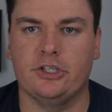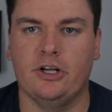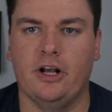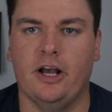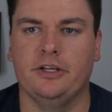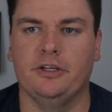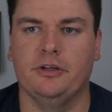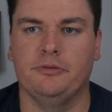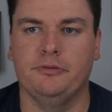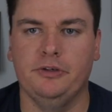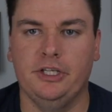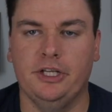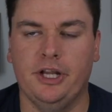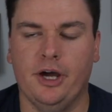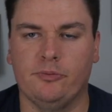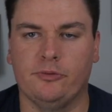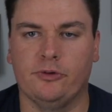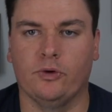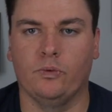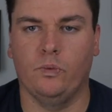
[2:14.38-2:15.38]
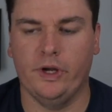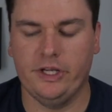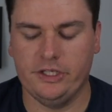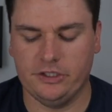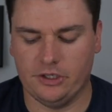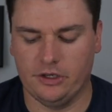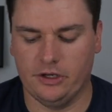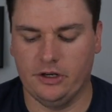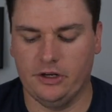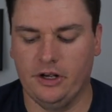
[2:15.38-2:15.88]
trying to feed up for
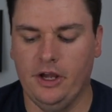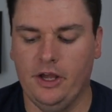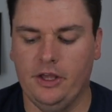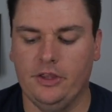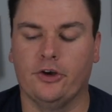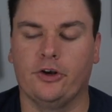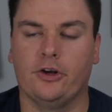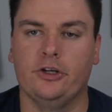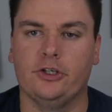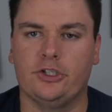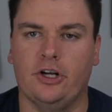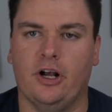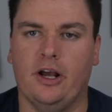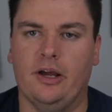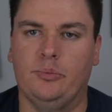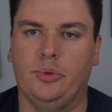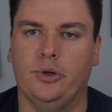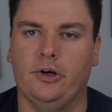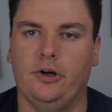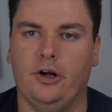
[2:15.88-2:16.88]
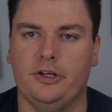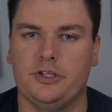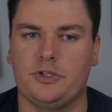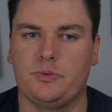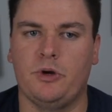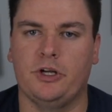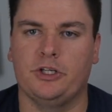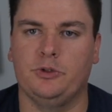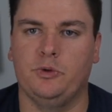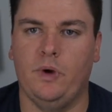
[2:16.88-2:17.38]
winter, they're gonna try and put on as
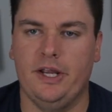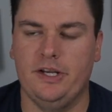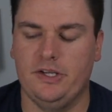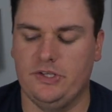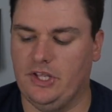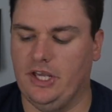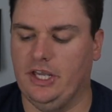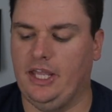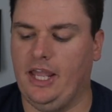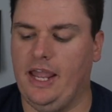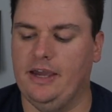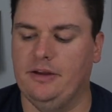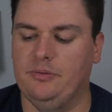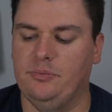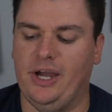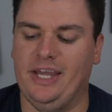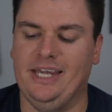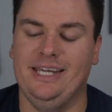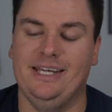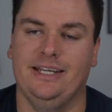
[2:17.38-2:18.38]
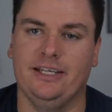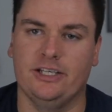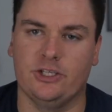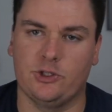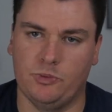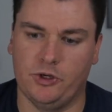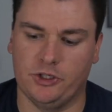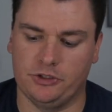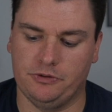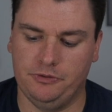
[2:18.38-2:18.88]
much weight as they can by eating as
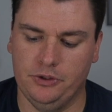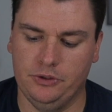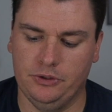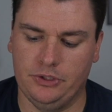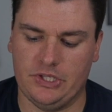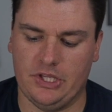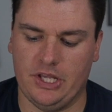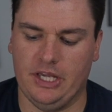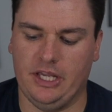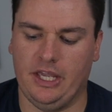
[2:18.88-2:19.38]
much food as they